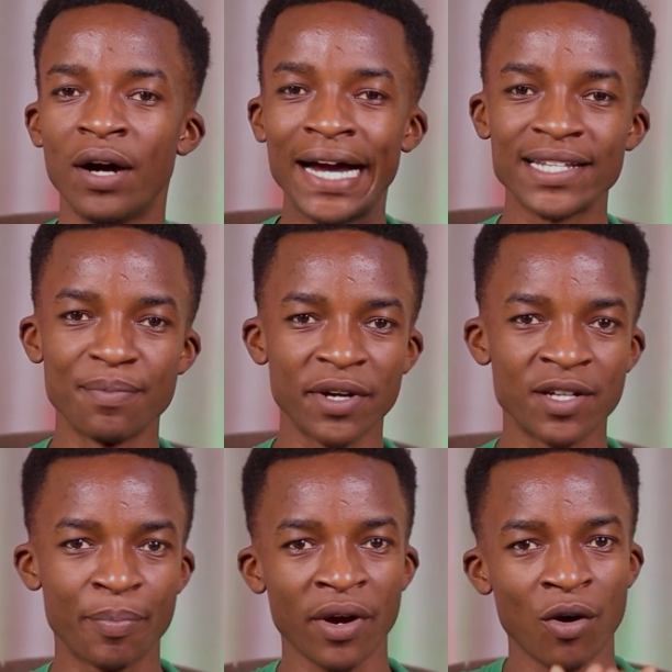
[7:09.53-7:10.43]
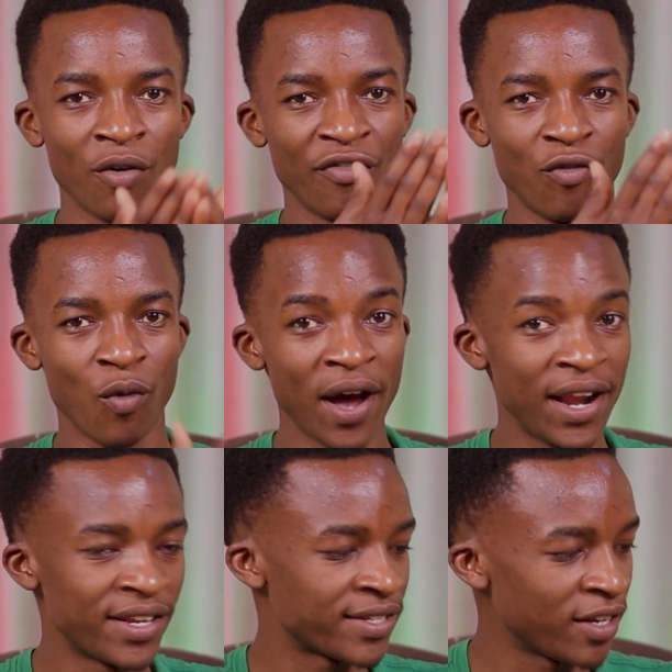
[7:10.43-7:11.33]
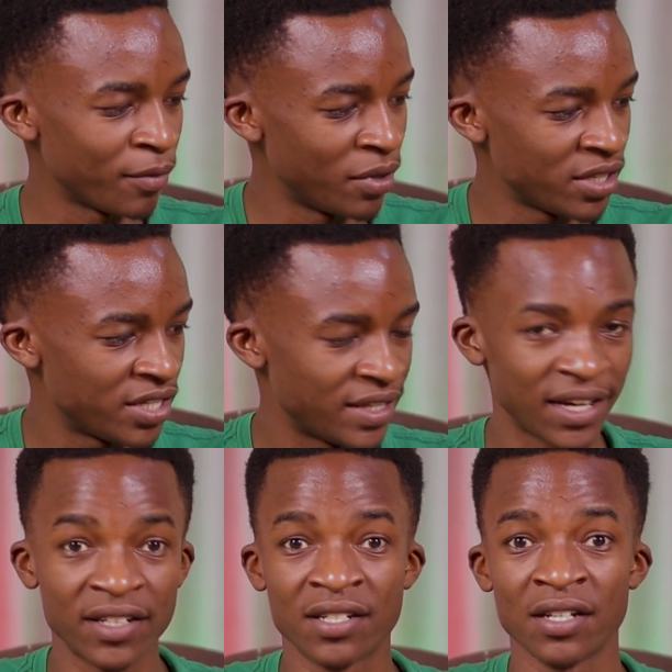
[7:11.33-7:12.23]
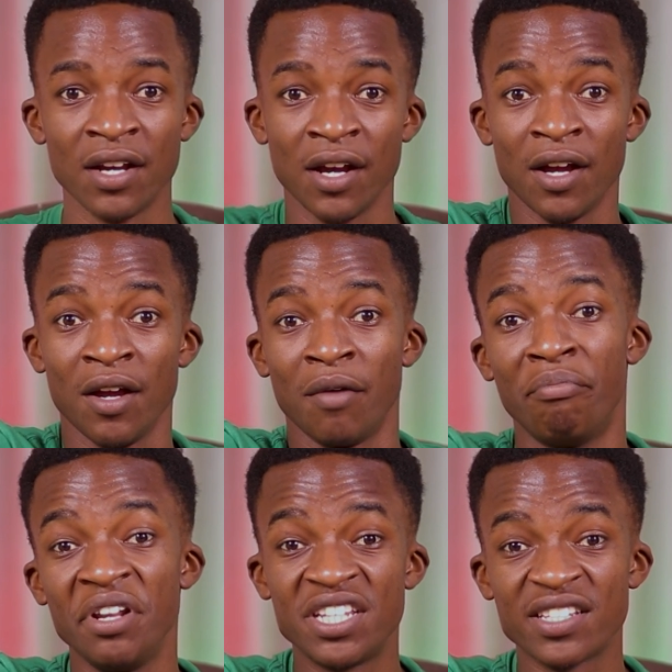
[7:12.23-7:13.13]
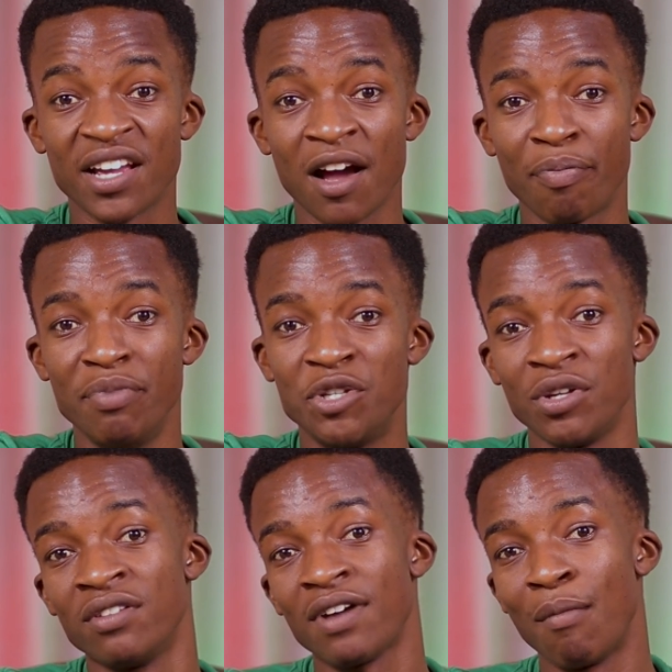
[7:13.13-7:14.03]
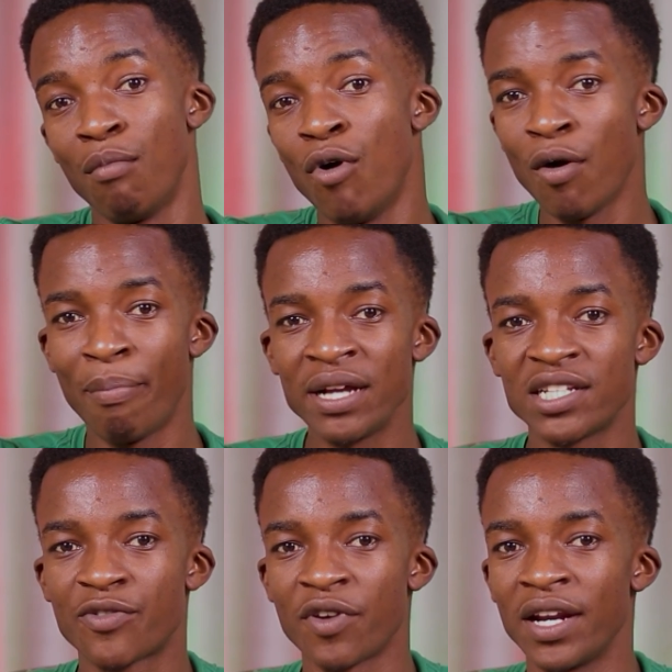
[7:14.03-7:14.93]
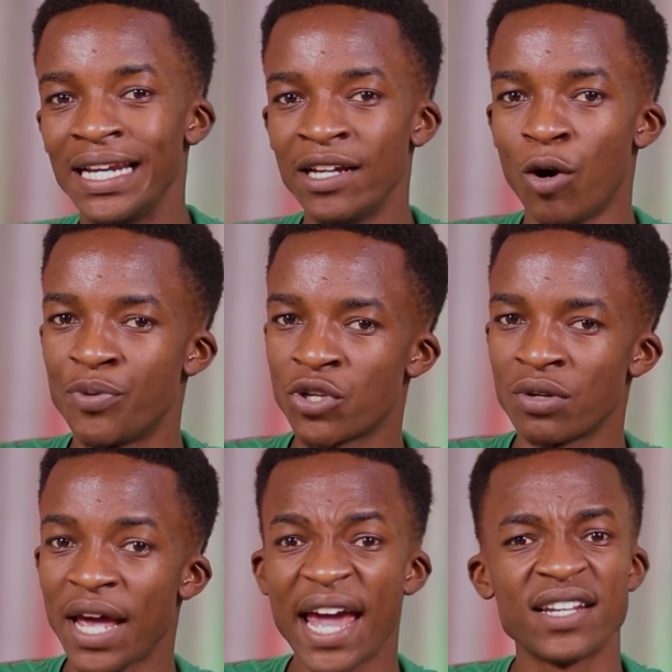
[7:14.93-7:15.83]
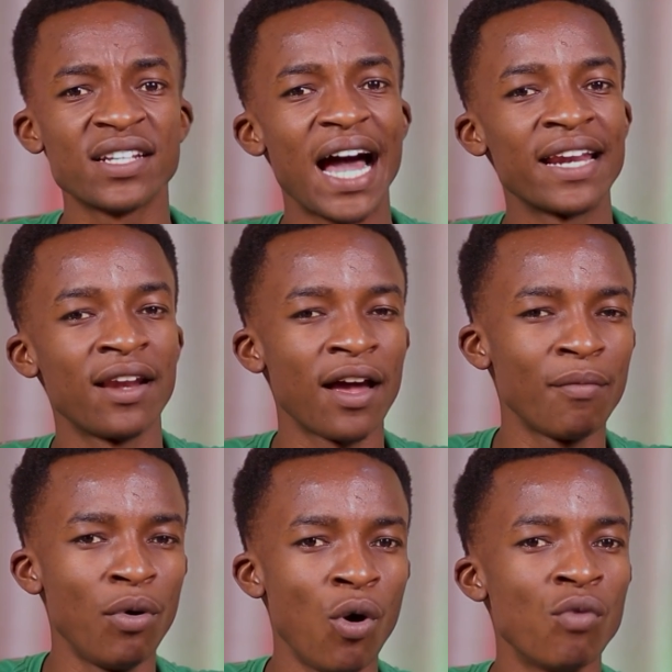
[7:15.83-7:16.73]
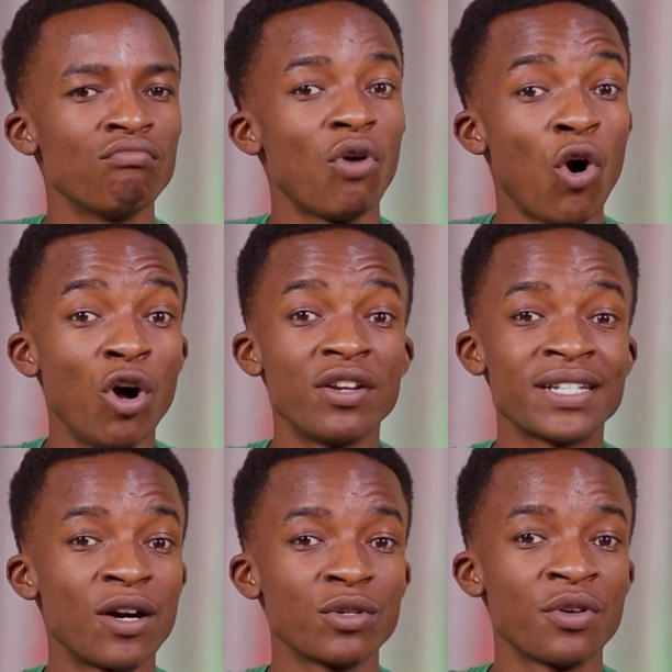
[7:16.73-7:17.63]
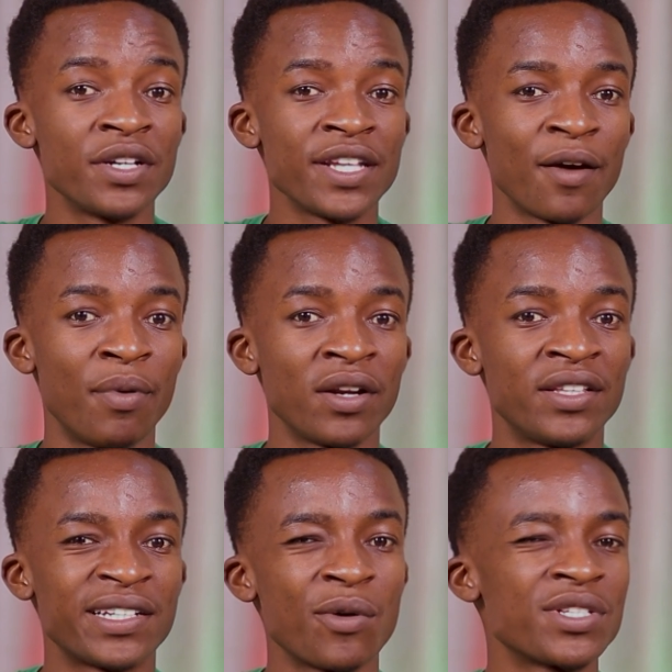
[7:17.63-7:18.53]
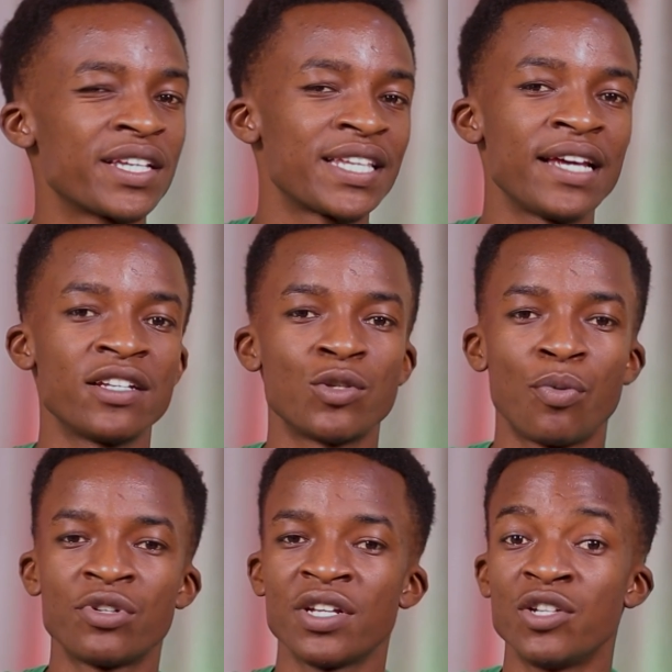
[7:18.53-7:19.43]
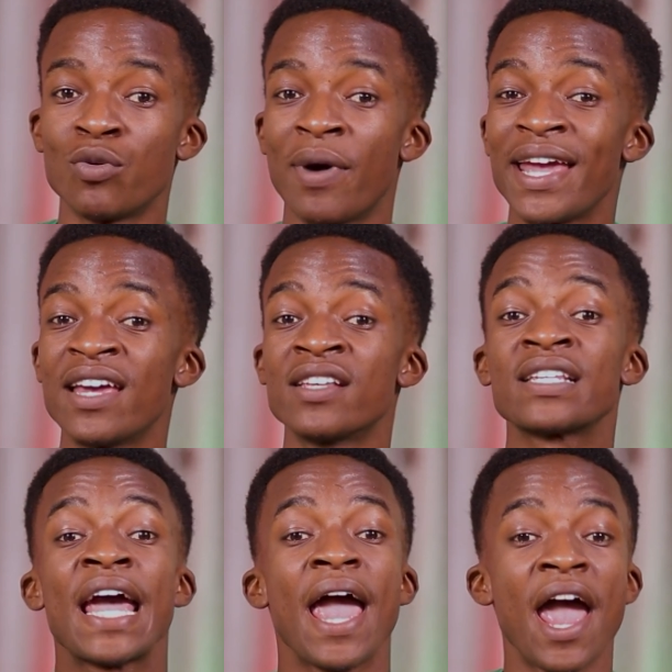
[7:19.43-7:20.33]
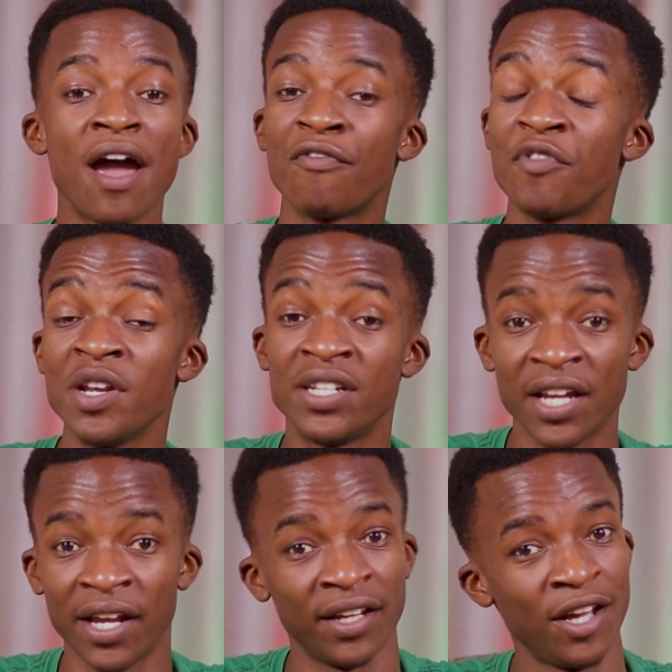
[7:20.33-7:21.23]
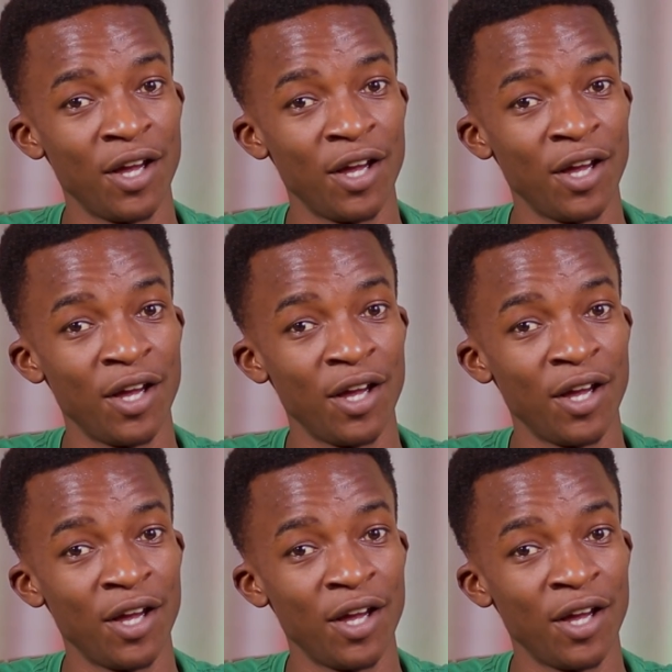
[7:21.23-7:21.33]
has made a pair of wireless earbuds that bridges the gap between a more budget-friendly option and a reliable, all-round great earbud that I was excited to put into my ears every day.